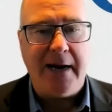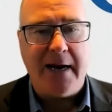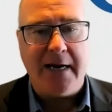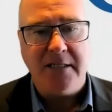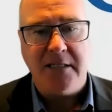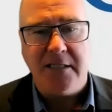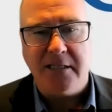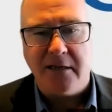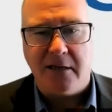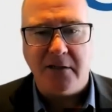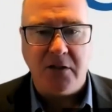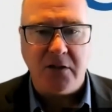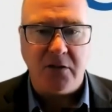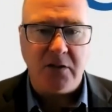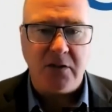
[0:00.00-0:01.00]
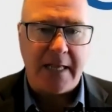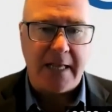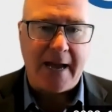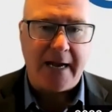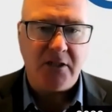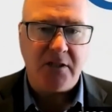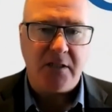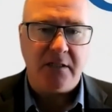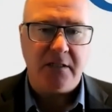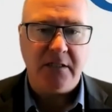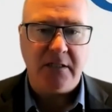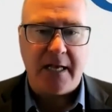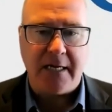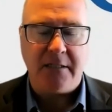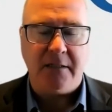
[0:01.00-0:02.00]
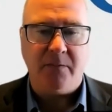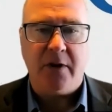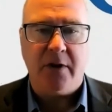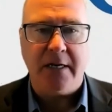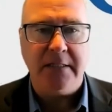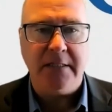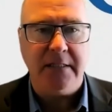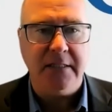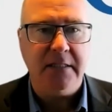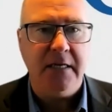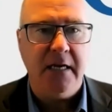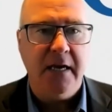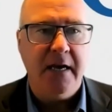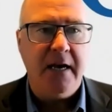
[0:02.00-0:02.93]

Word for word: actually start to slash slash some prices,